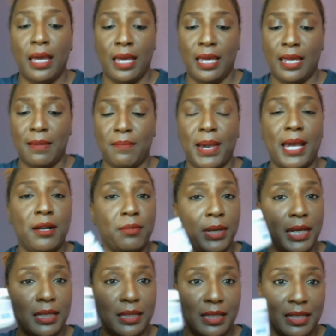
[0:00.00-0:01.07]
And by the
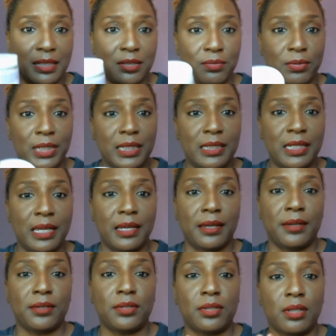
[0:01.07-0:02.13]
way, this
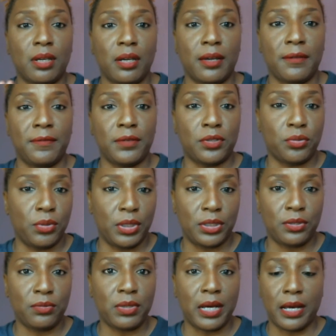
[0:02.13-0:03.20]
retails for
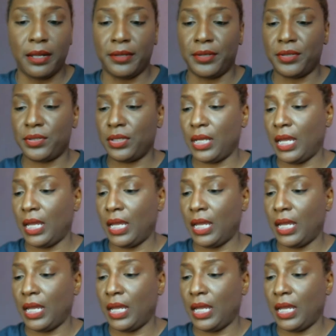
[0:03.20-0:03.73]
$22,